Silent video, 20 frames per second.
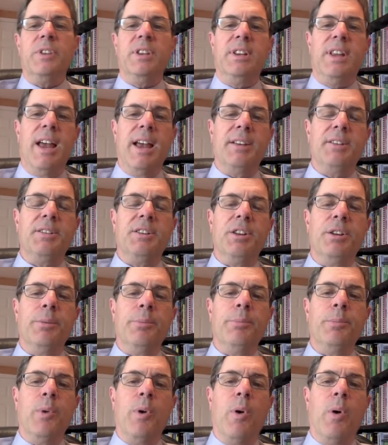test
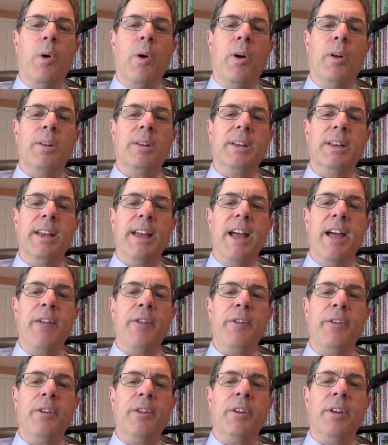them all
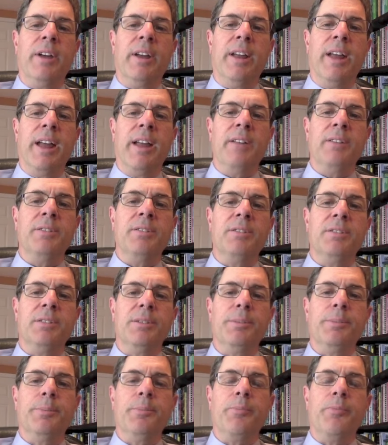together against
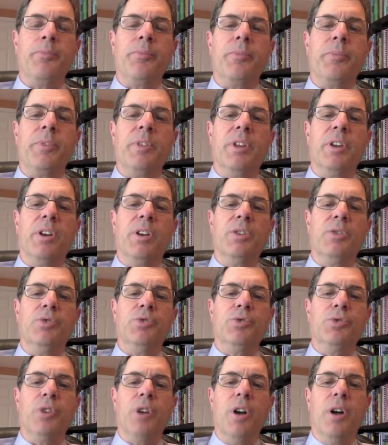the
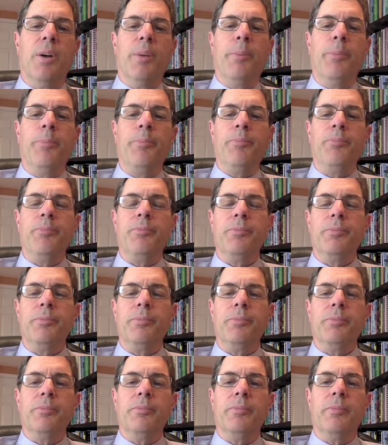control.
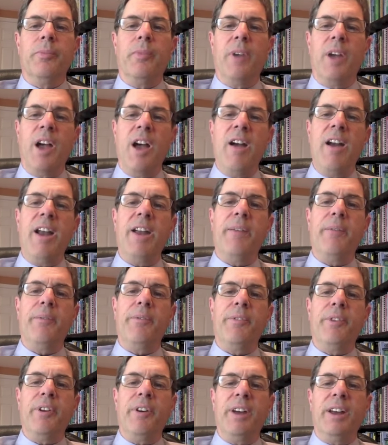All right,
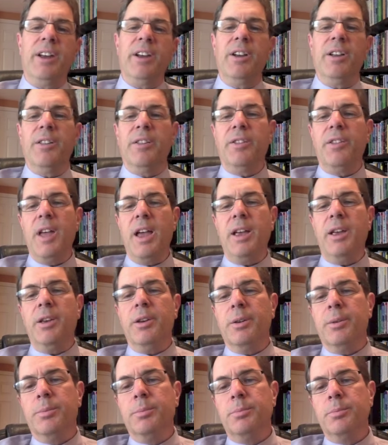very good. Thank
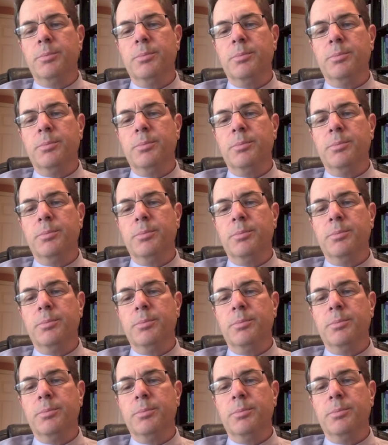you.